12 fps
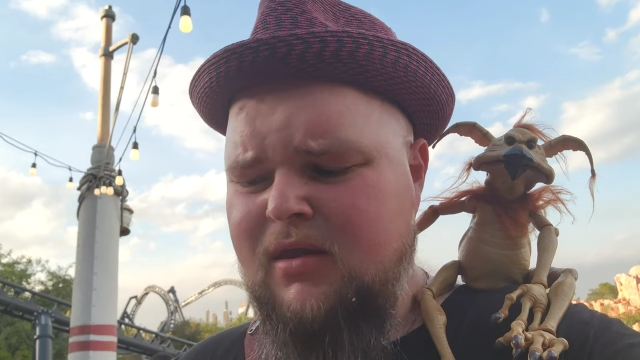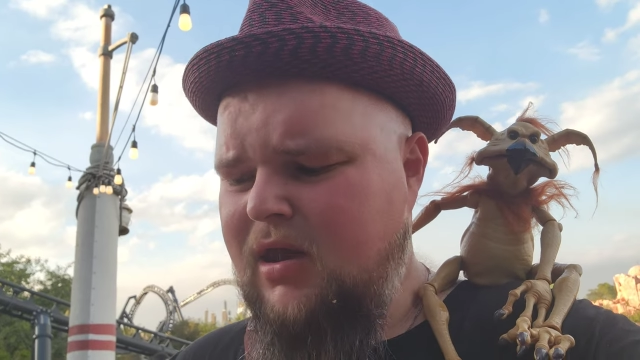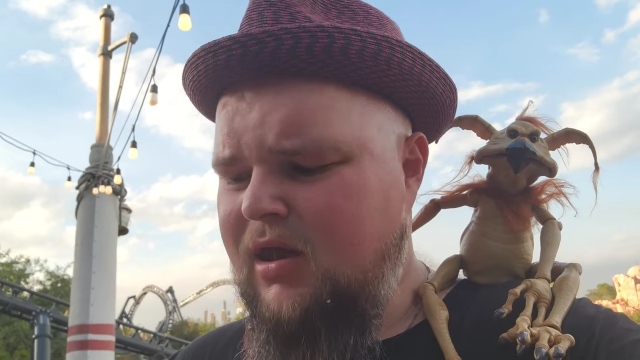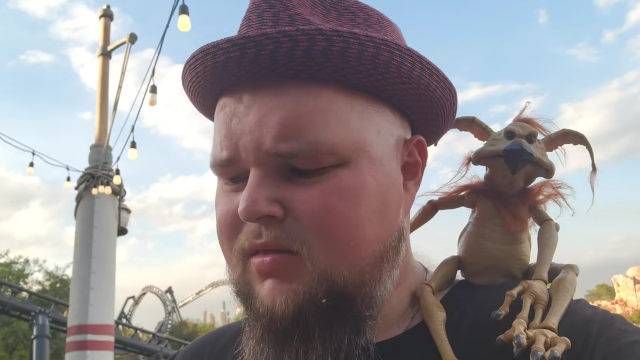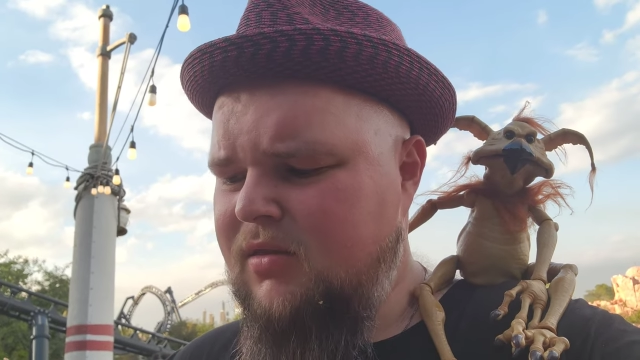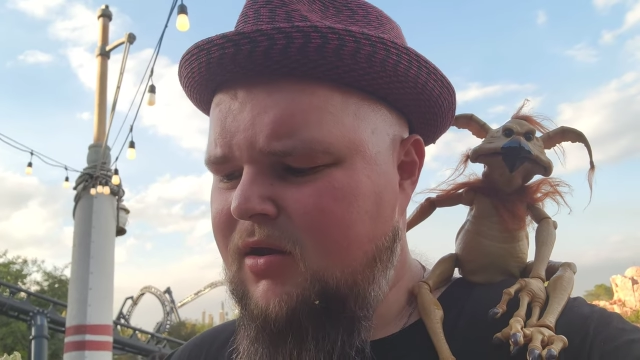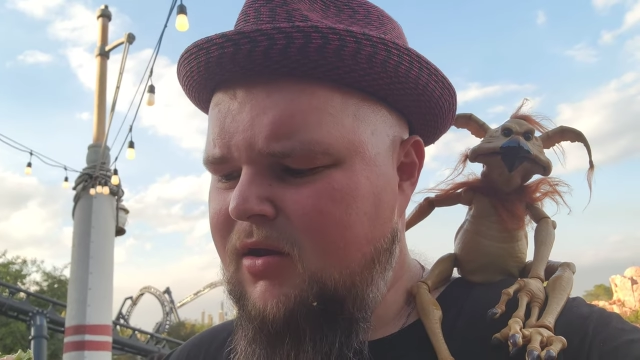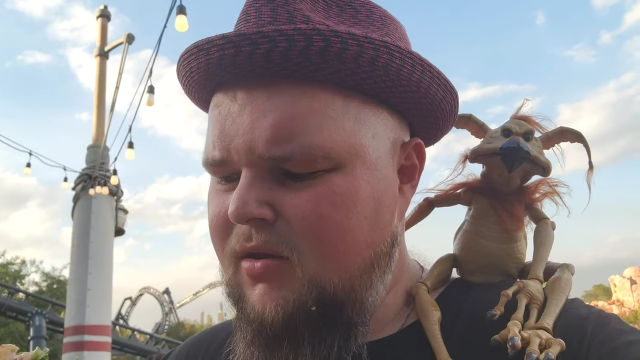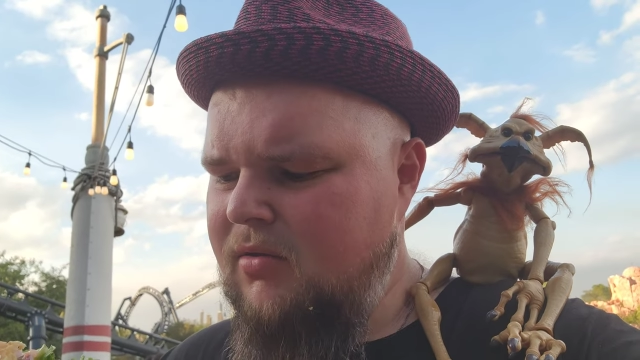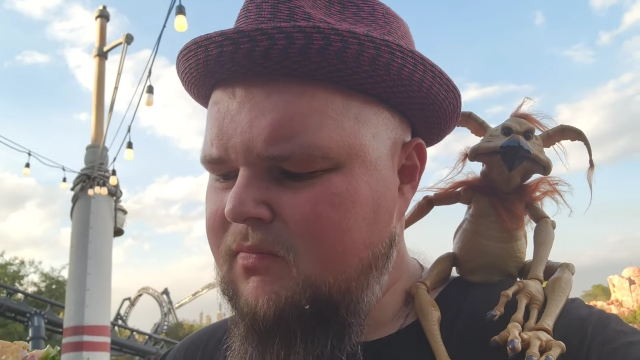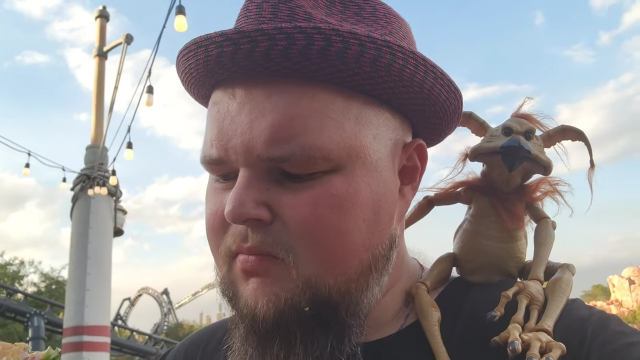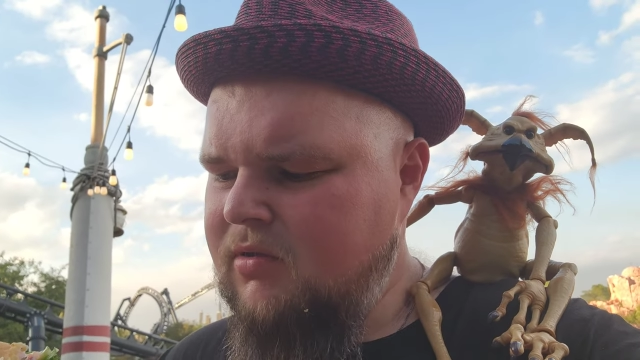And
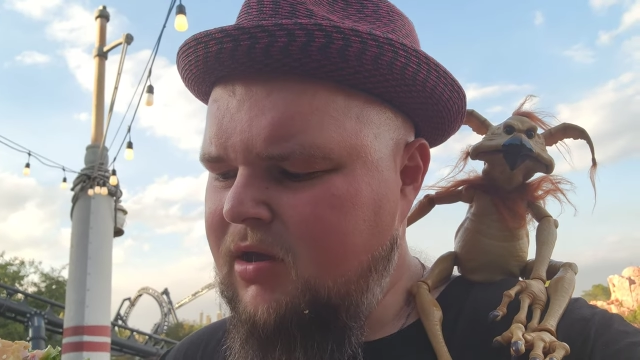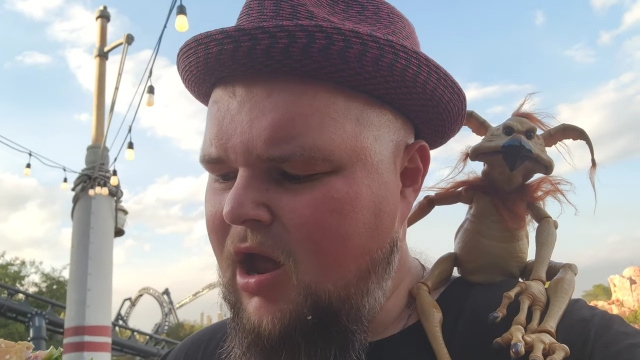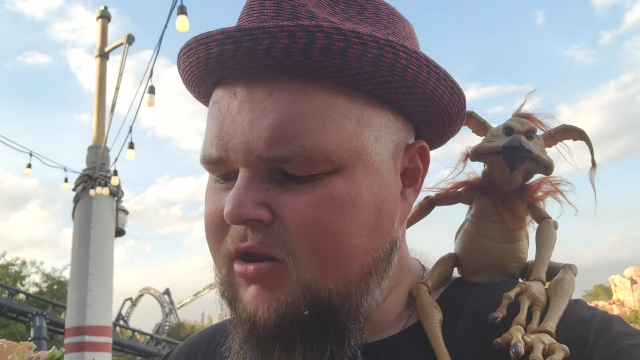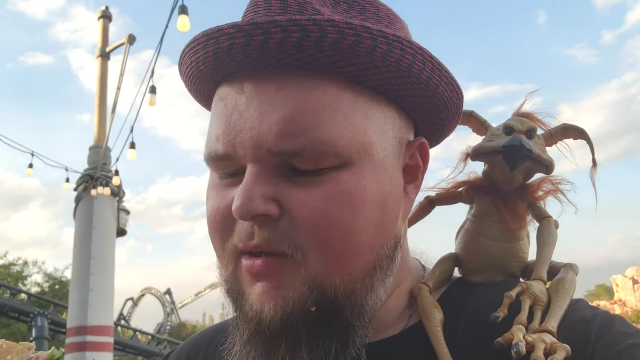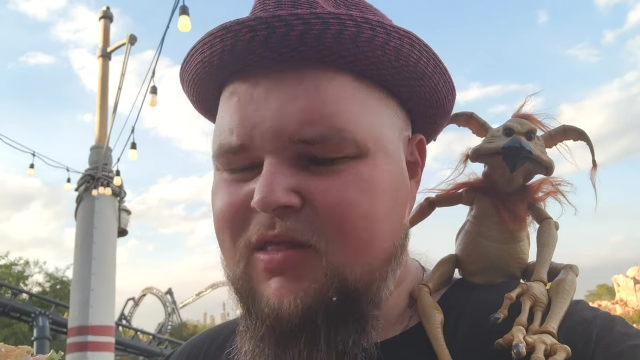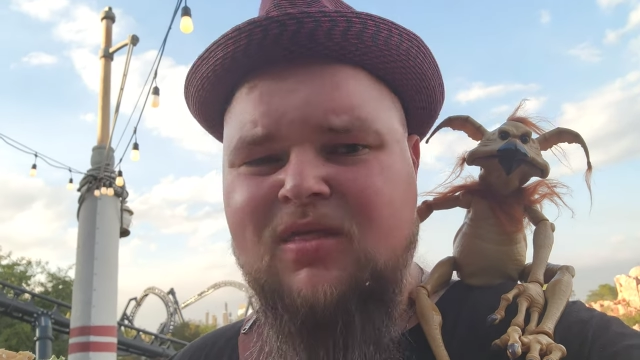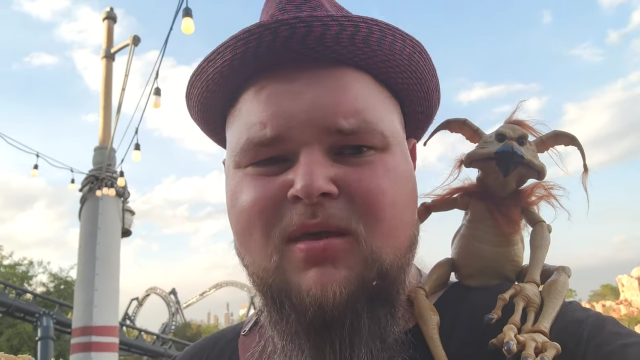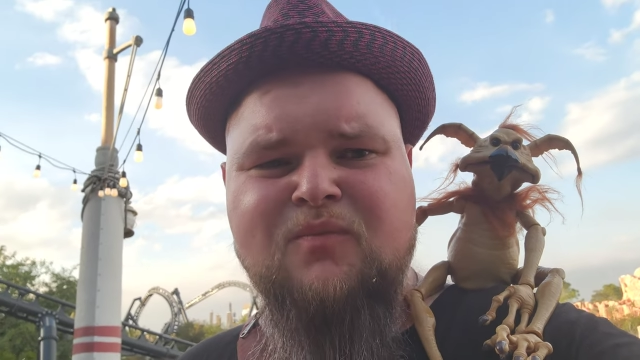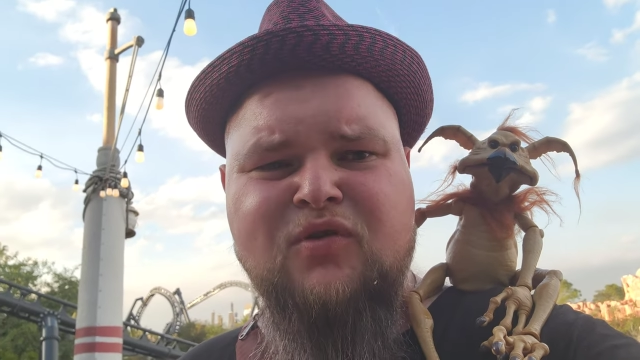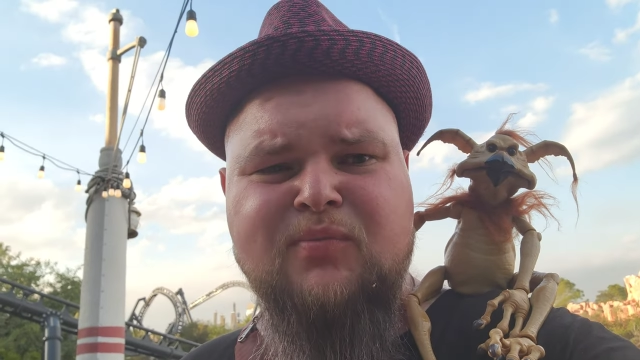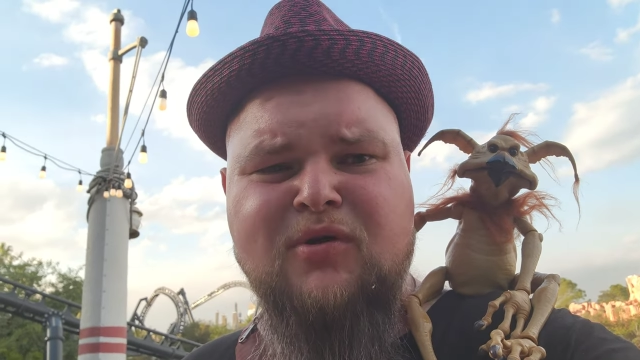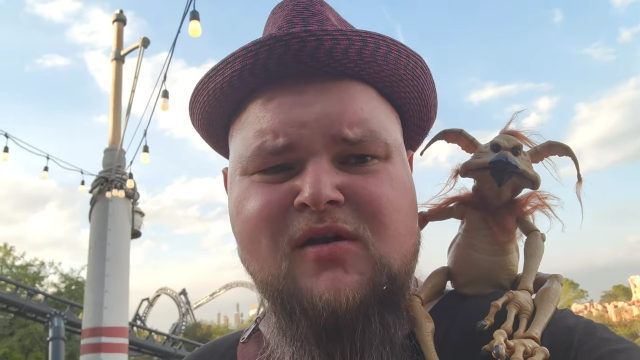the condiments
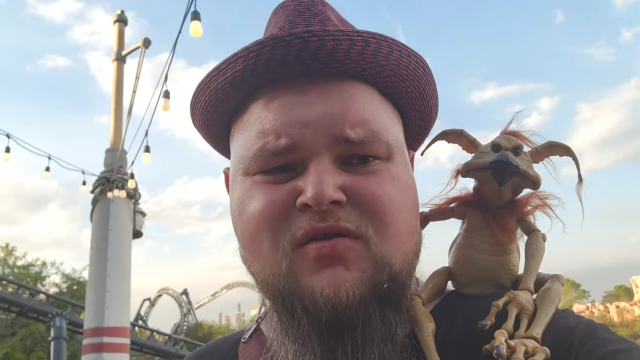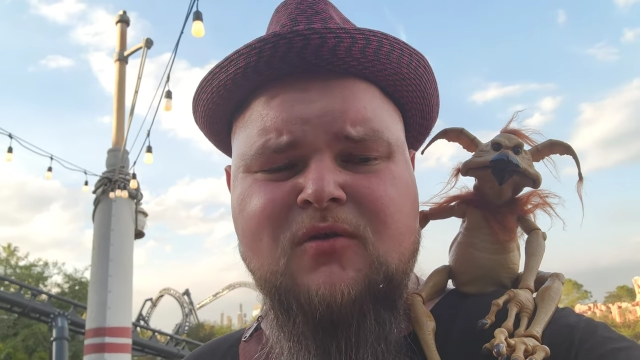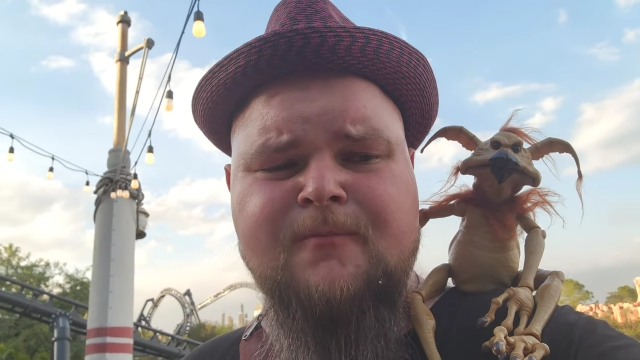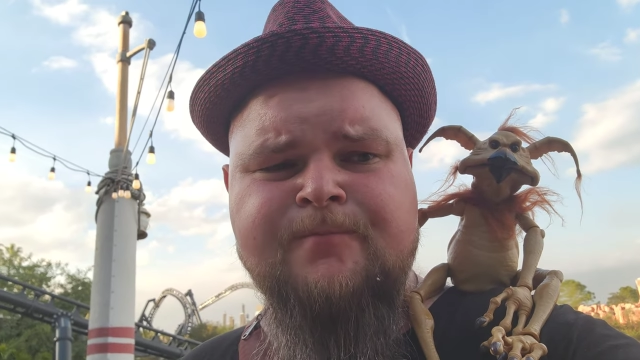seem pretty fresh.